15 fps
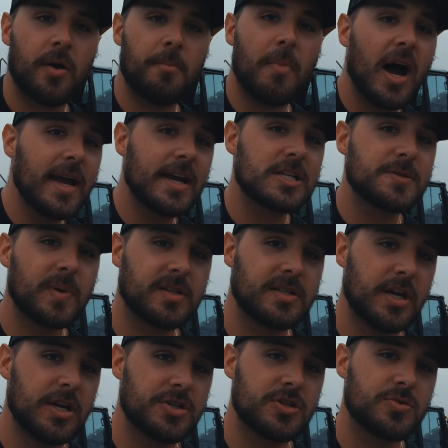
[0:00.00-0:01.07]
My
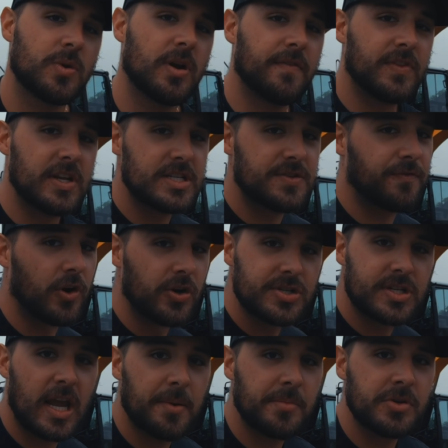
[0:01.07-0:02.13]
expectations when this first
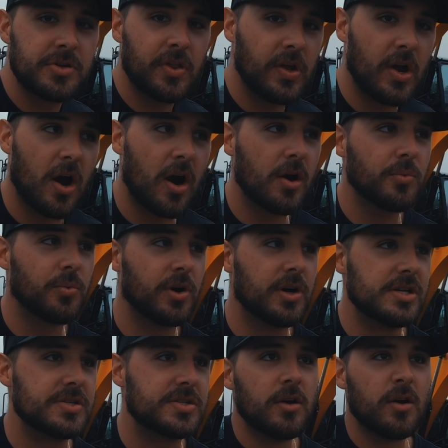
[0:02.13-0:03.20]
came into the yard was,